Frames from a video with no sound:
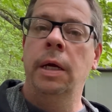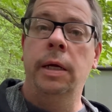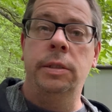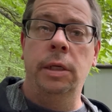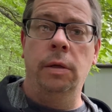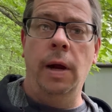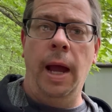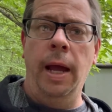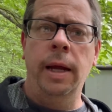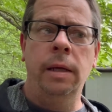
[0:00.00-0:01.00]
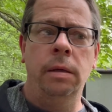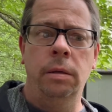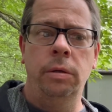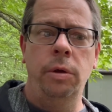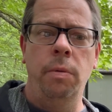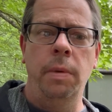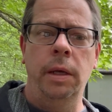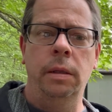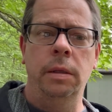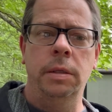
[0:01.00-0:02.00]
It's either A, you meet the